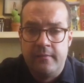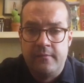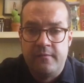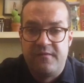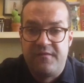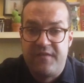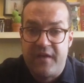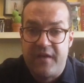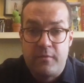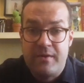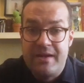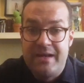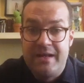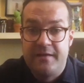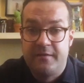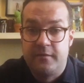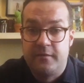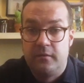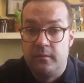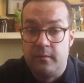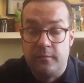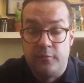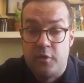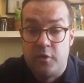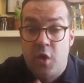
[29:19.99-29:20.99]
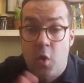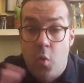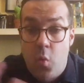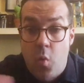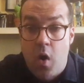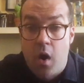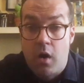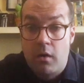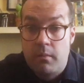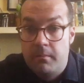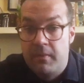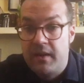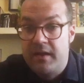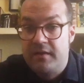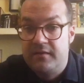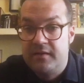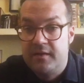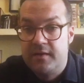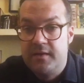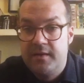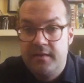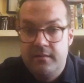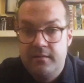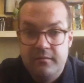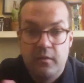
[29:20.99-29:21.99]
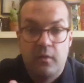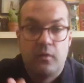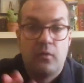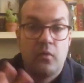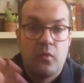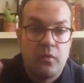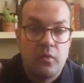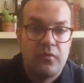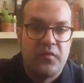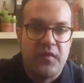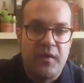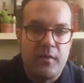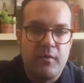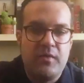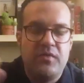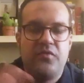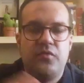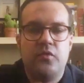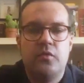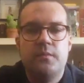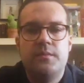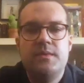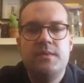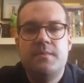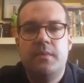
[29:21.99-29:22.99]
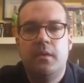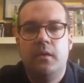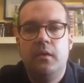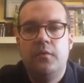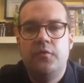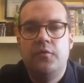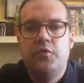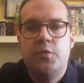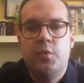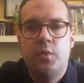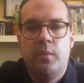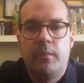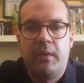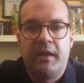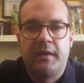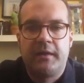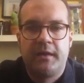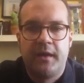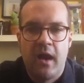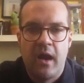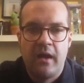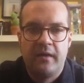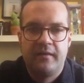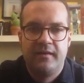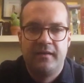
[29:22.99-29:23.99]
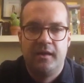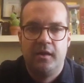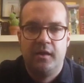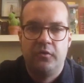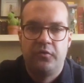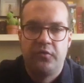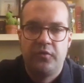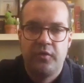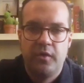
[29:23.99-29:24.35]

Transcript: very little, no one basically, or very few people knew about cocktails.